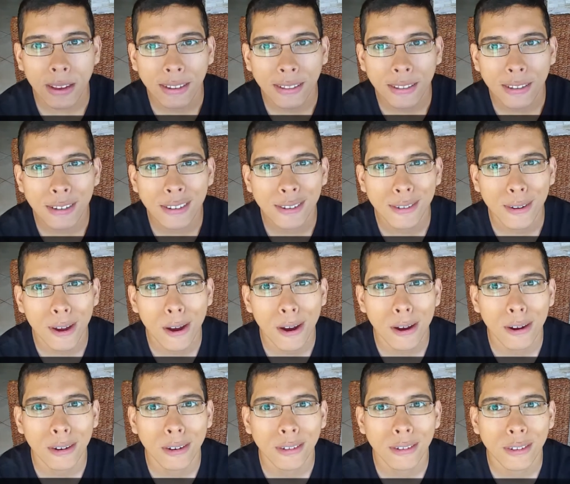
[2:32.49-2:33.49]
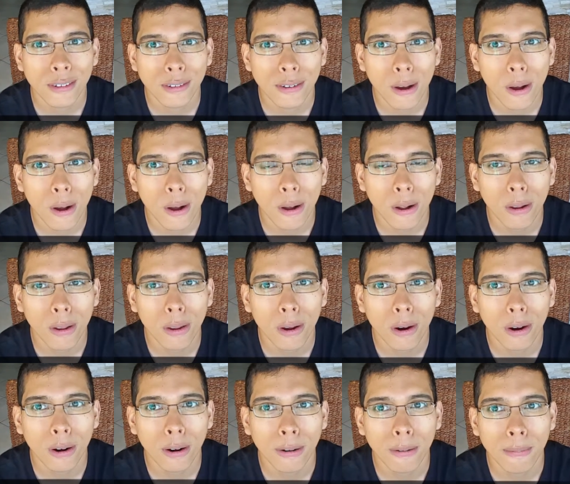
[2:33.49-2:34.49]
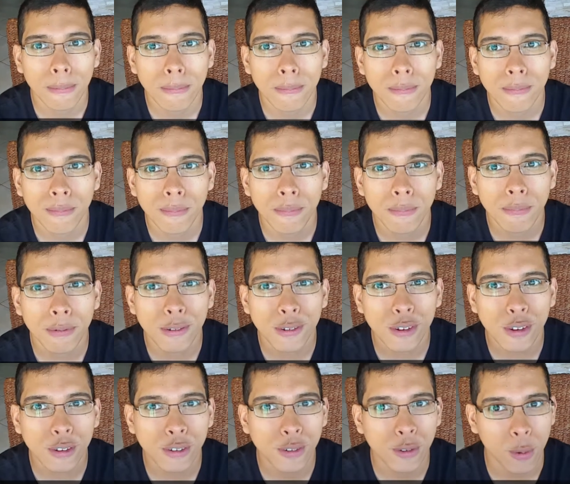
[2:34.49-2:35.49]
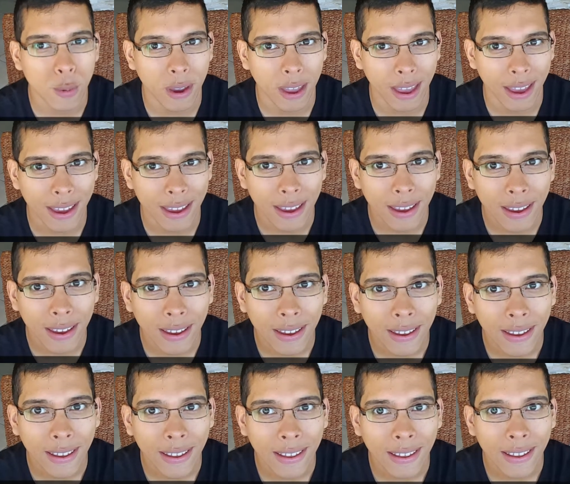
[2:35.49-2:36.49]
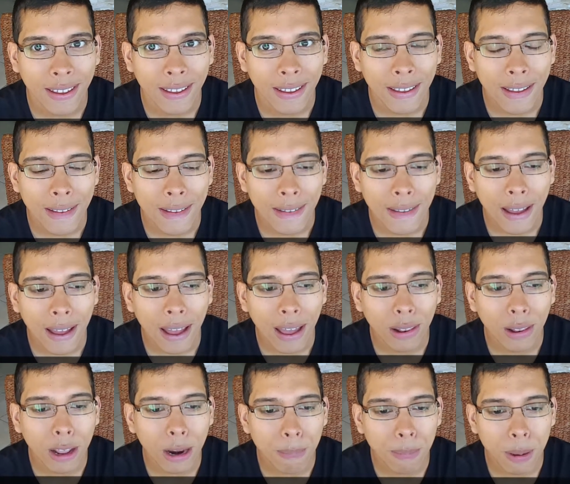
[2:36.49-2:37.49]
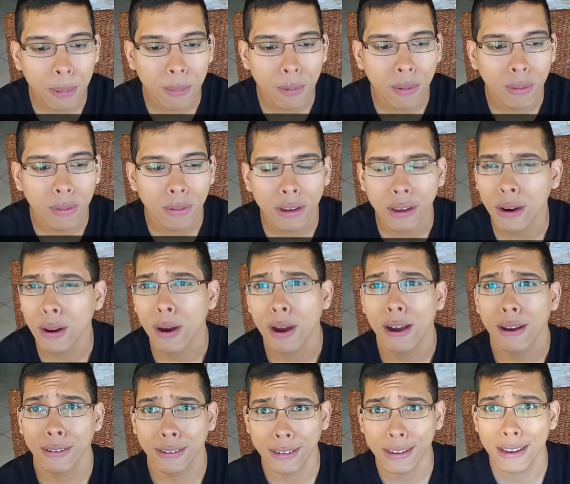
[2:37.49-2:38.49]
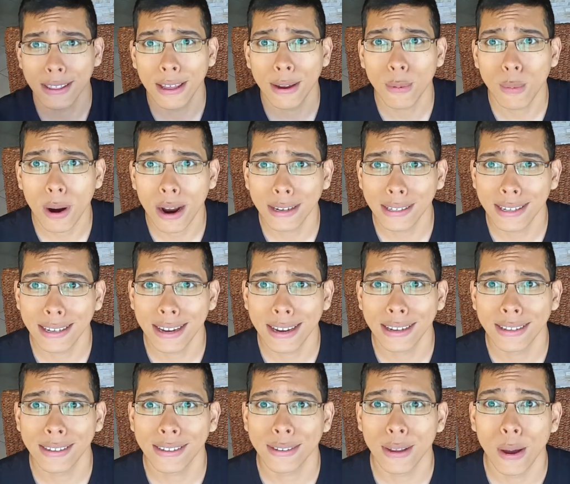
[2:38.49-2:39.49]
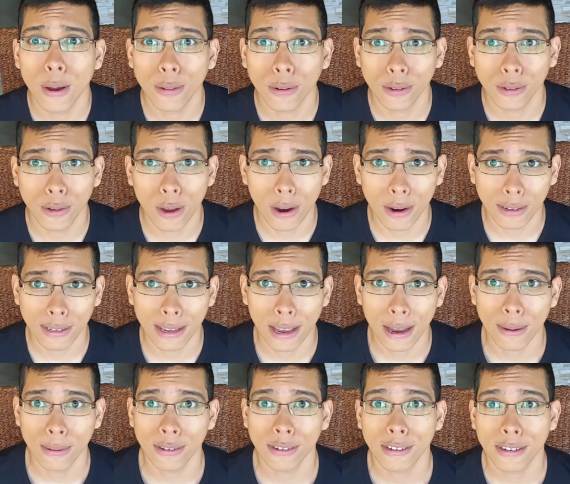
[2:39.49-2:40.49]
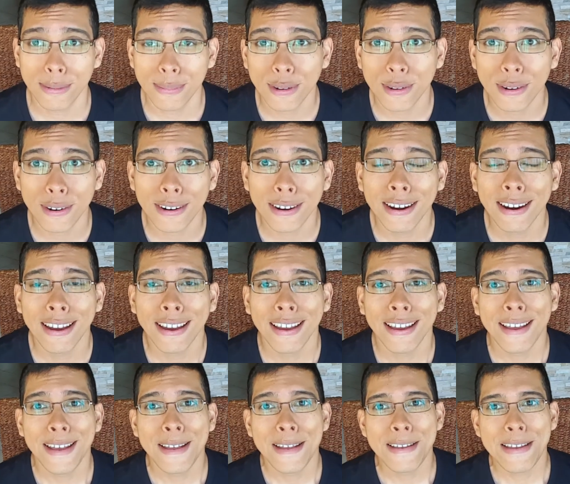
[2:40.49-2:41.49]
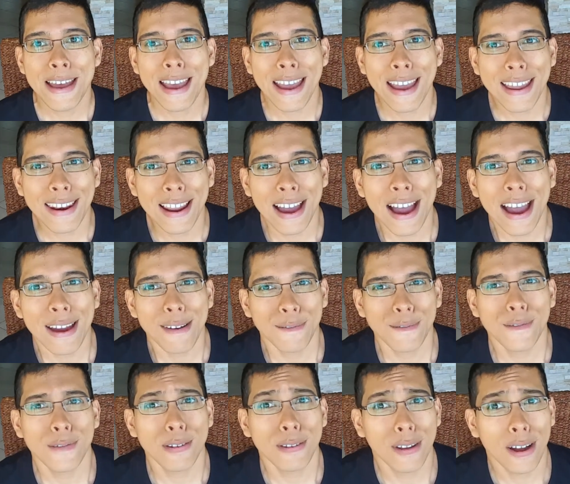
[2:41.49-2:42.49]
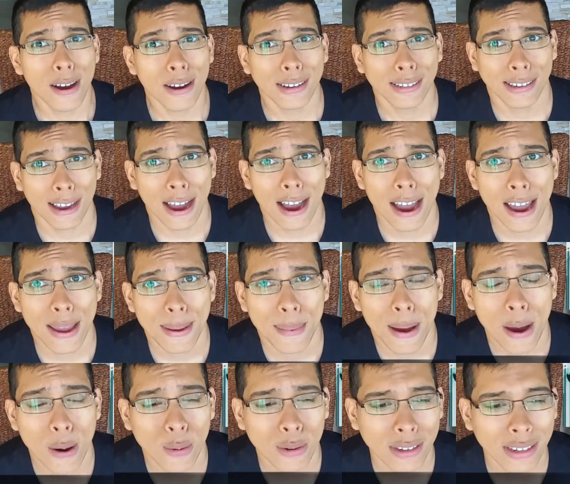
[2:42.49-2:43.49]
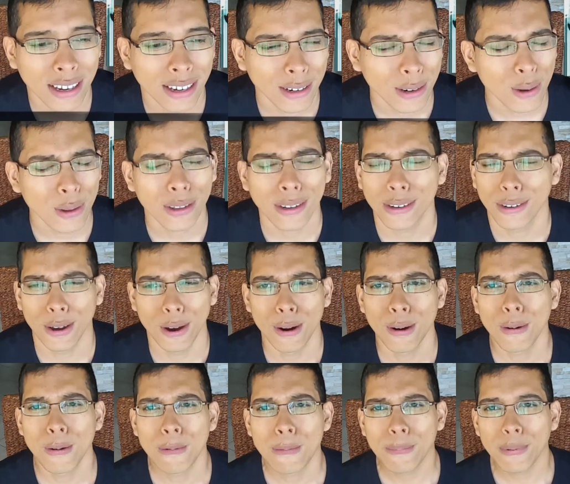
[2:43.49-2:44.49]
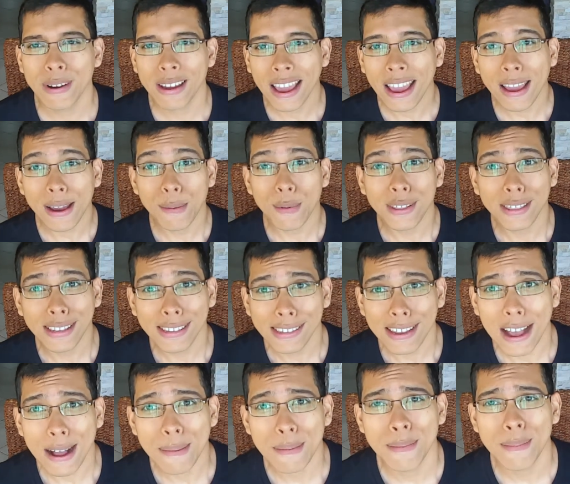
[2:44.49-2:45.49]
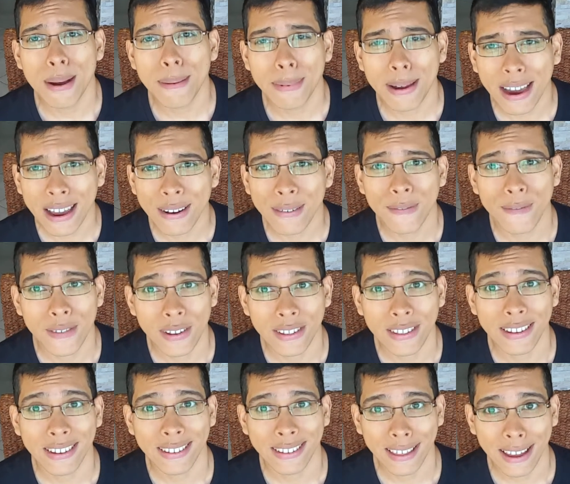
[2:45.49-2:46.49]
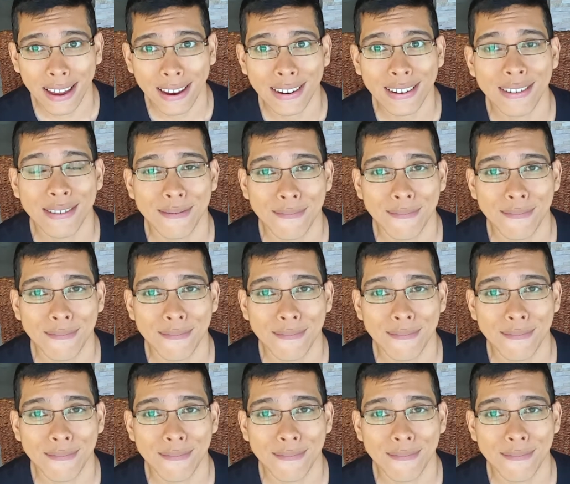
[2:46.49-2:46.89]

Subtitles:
these songs all are just okay. A lot of people, you know, say that Rise Against, all their songs sound similar. And for a long time, I was like, no, they don't. But with this album, I'm kind of feeling that